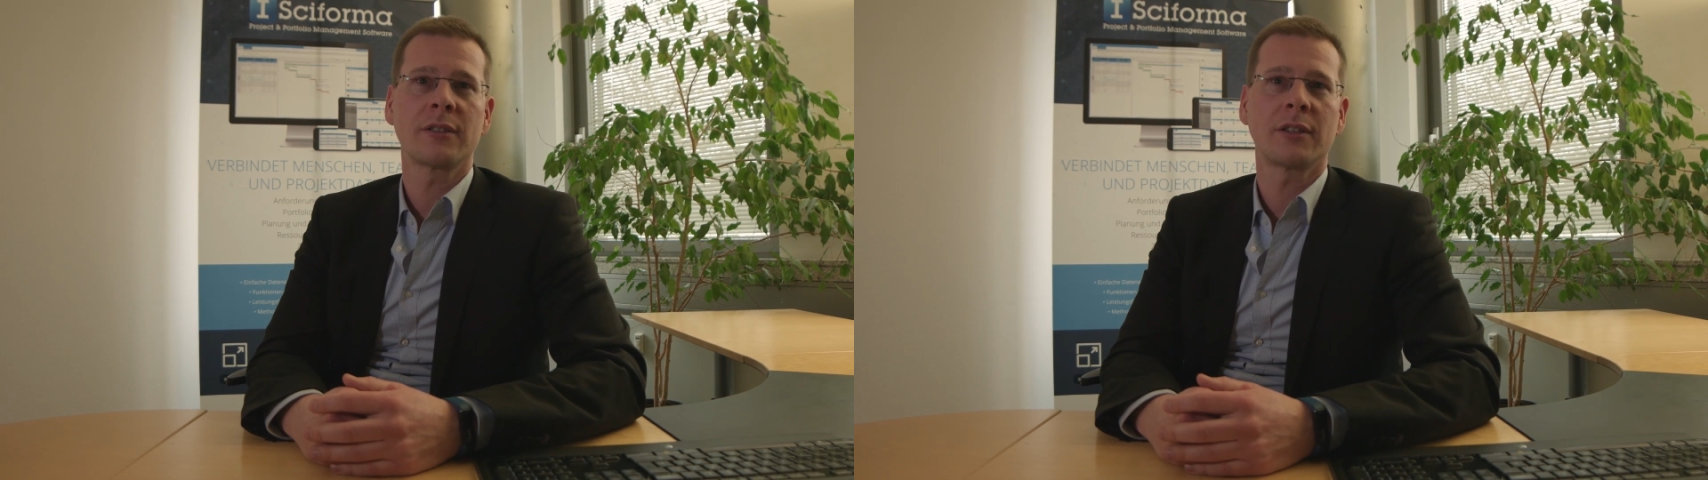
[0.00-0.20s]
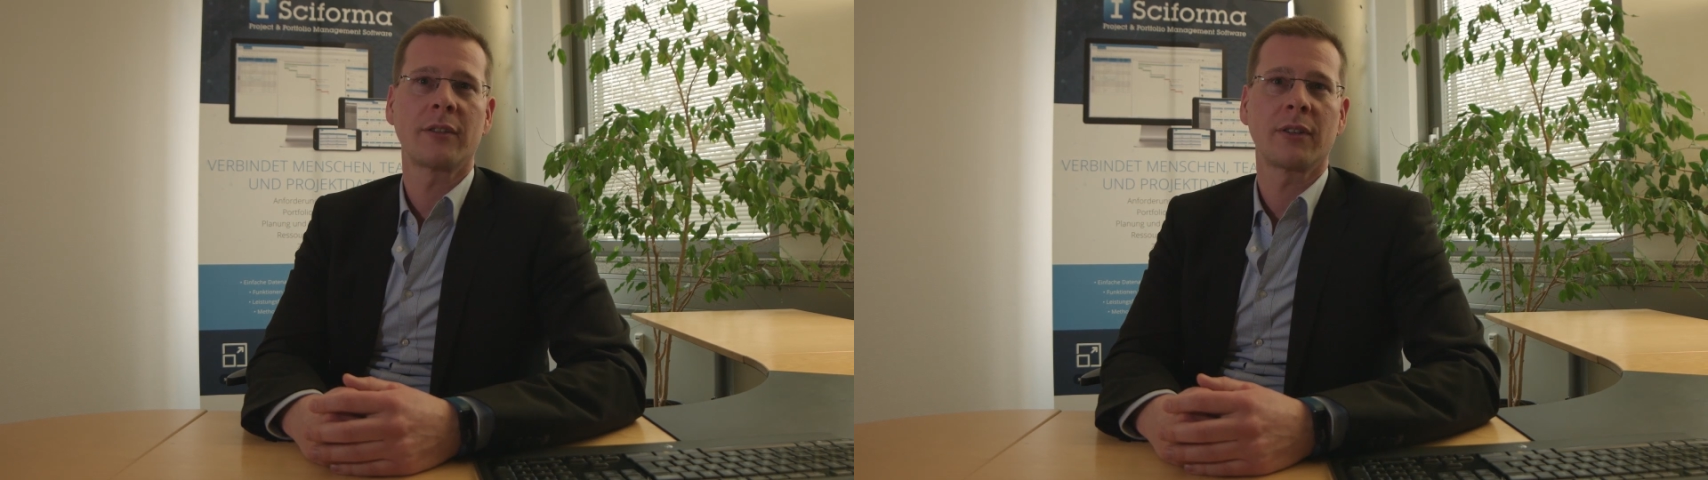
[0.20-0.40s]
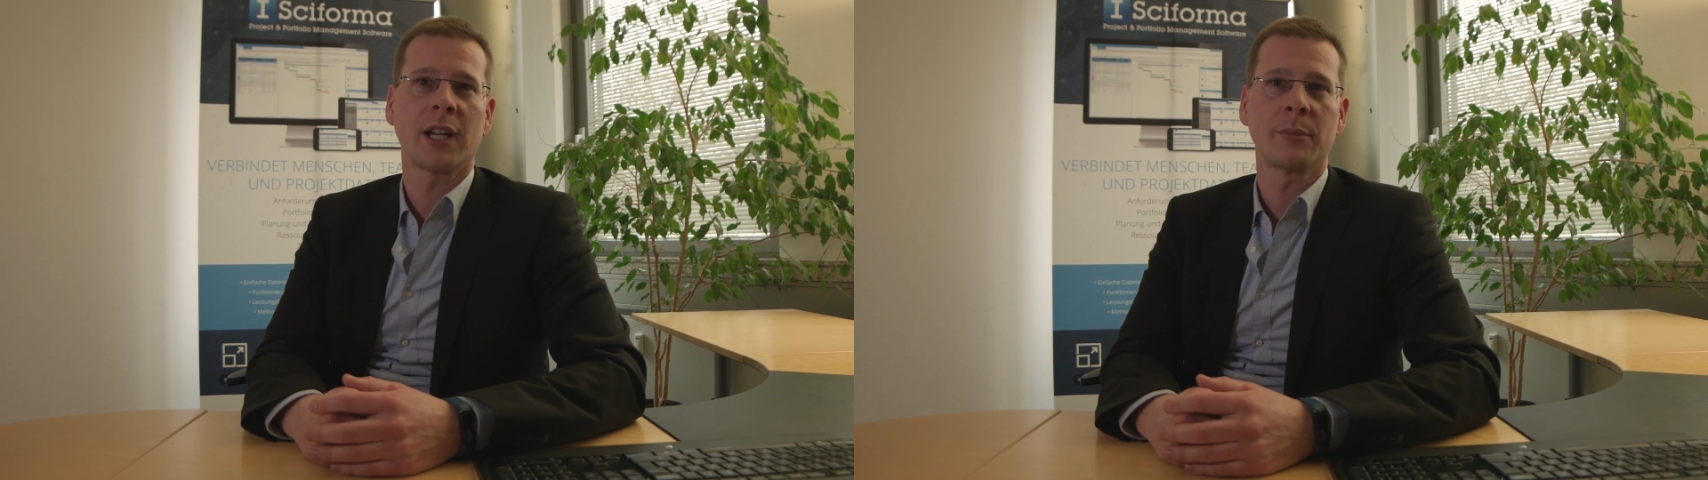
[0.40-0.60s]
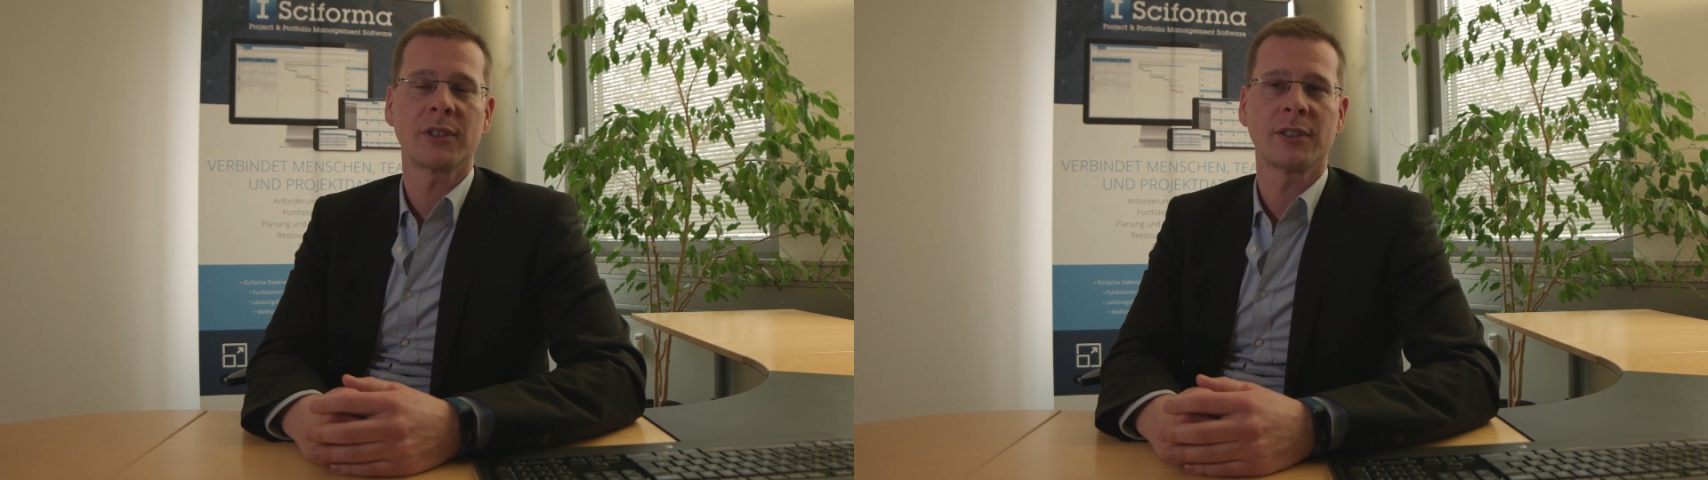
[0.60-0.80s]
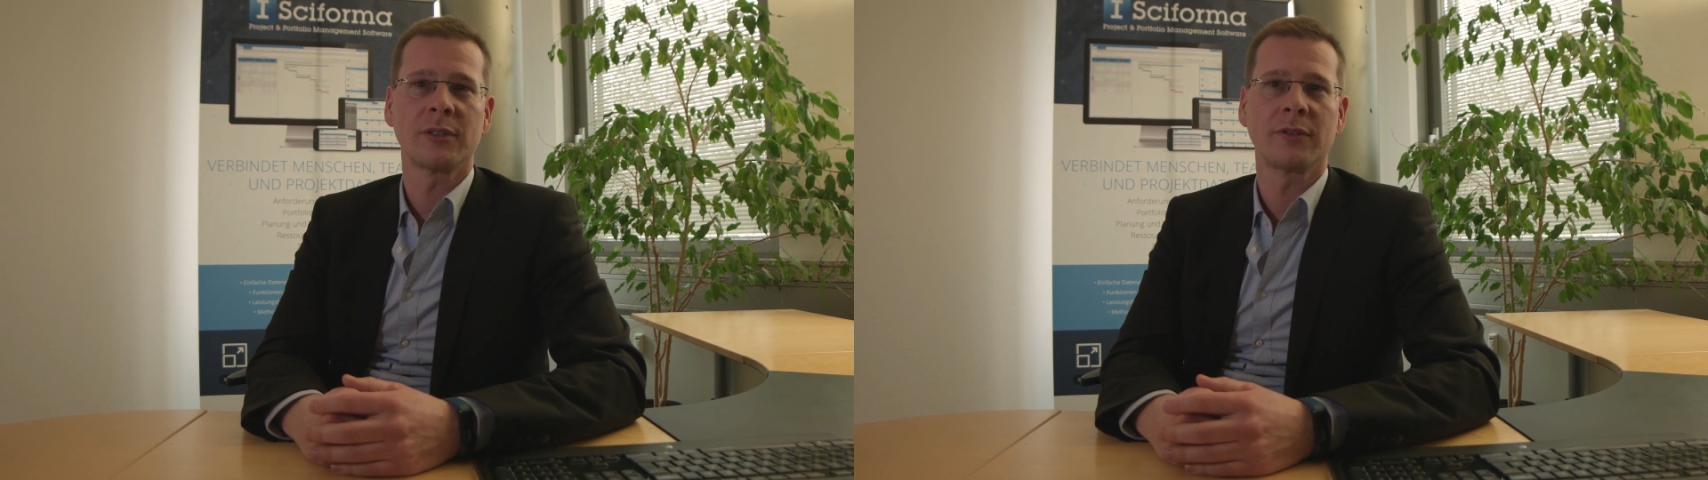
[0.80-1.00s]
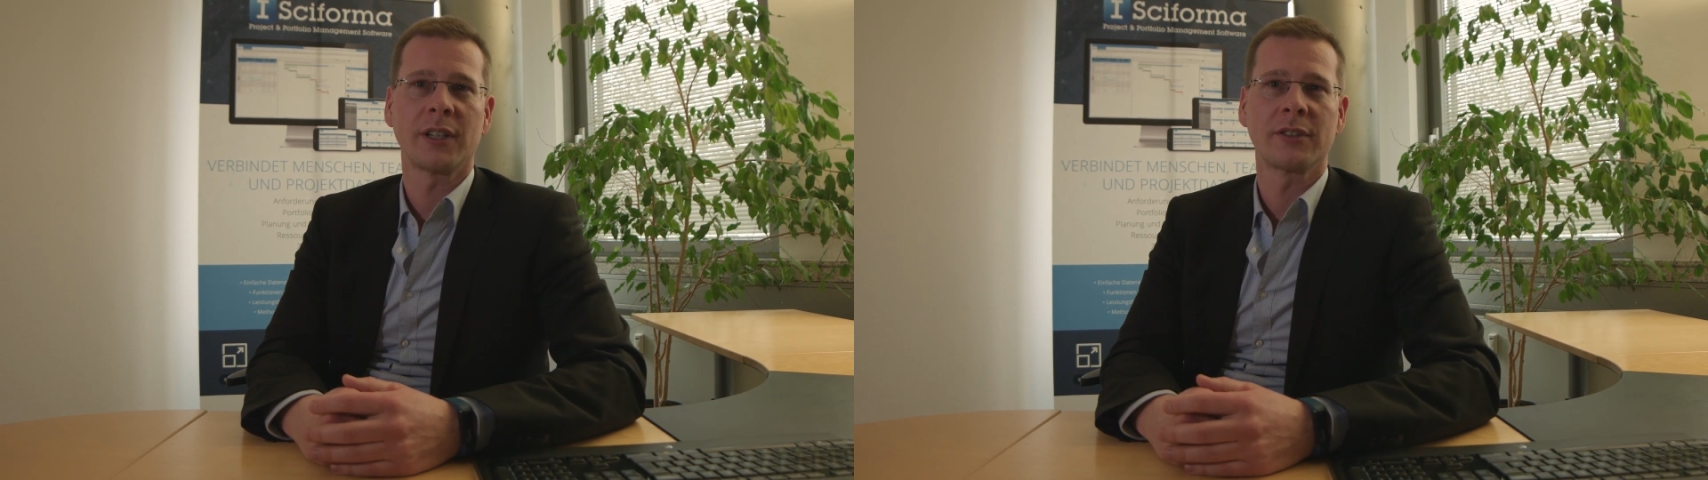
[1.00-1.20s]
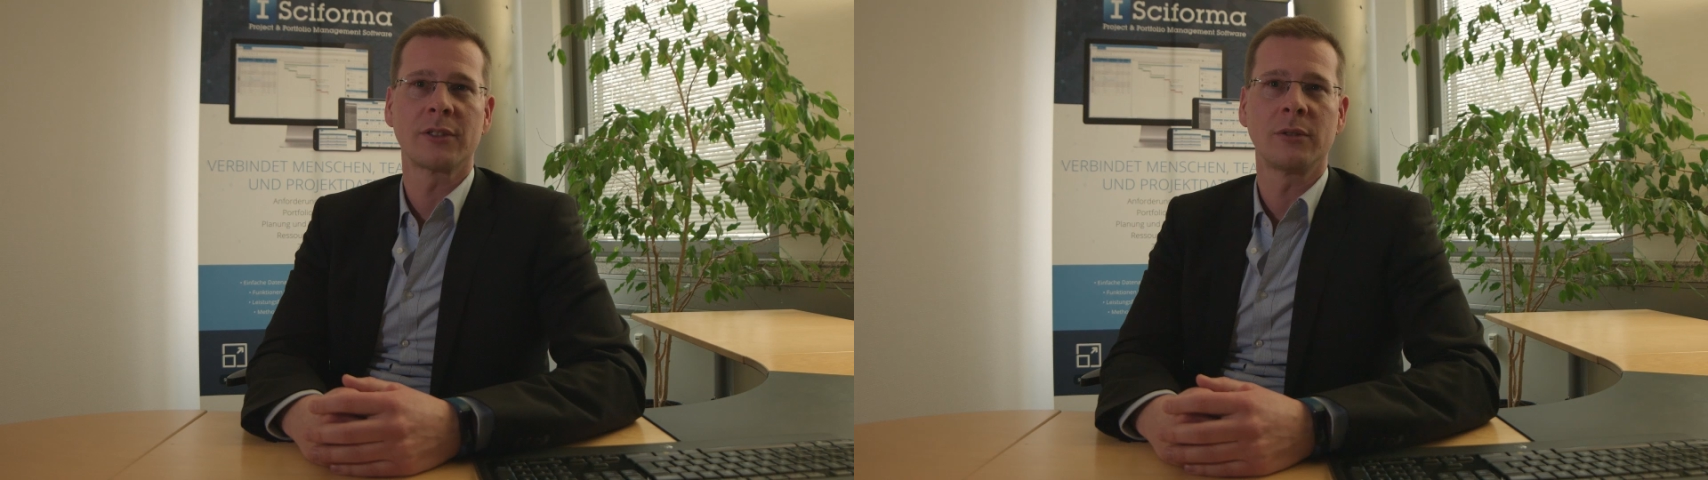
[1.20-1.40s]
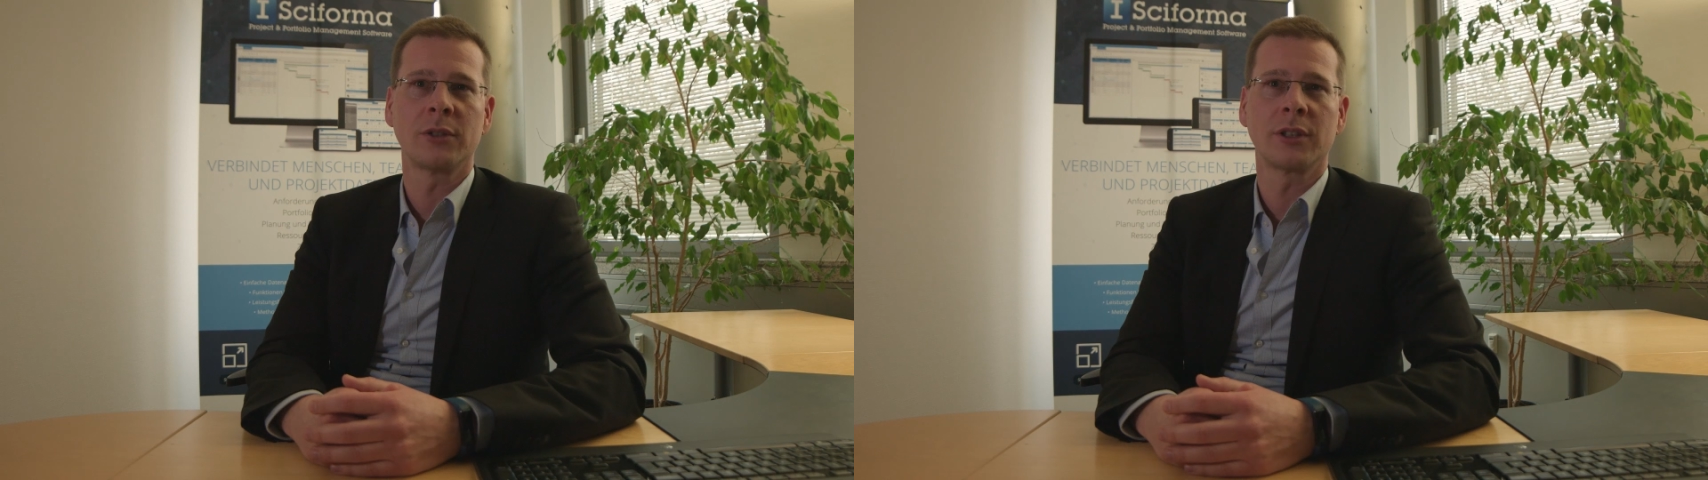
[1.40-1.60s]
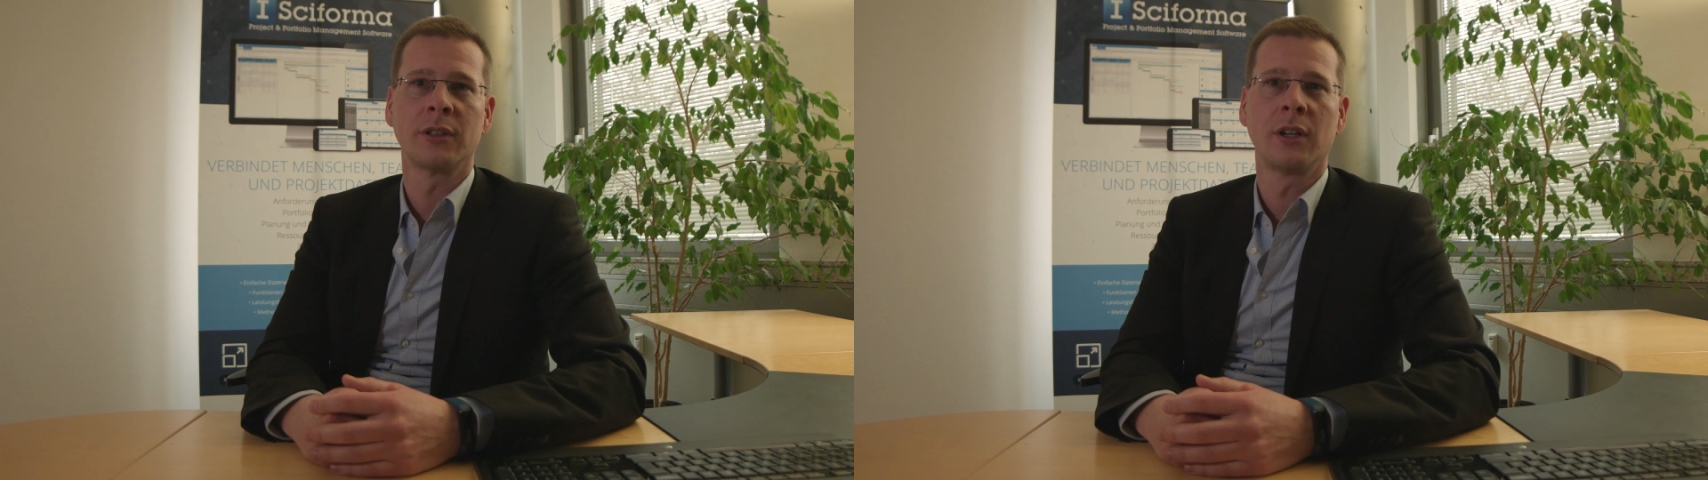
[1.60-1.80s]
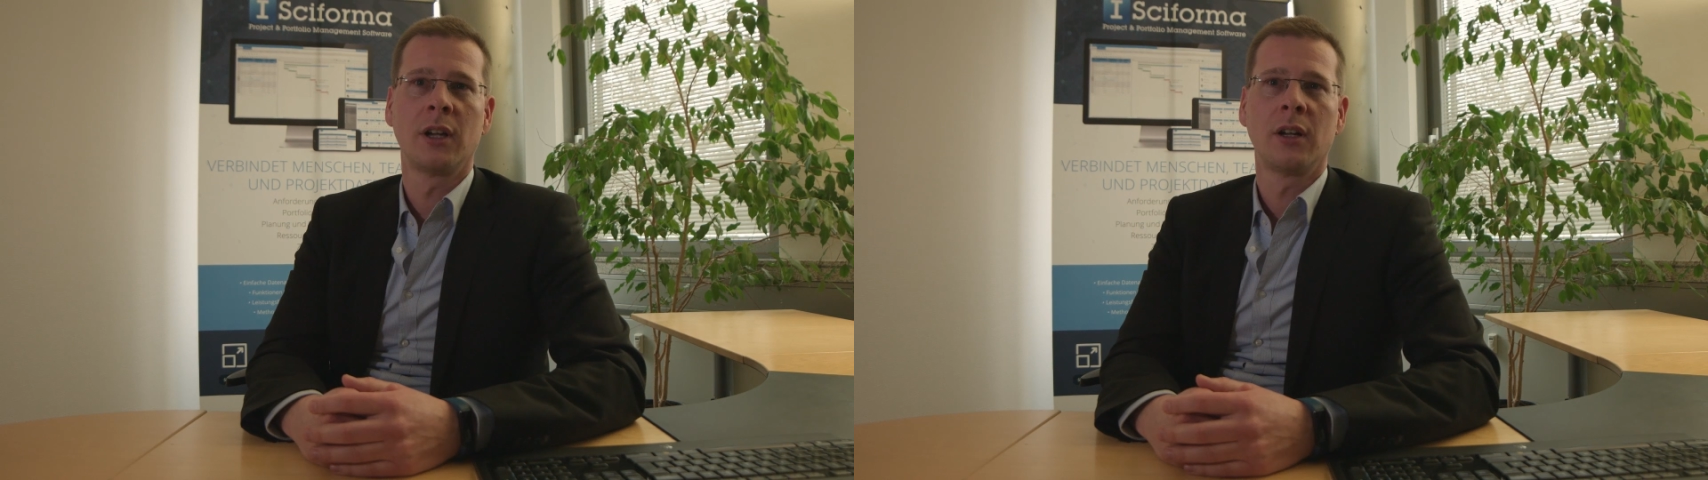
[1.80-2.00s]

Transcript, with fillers: Cypher helps us to find a solution.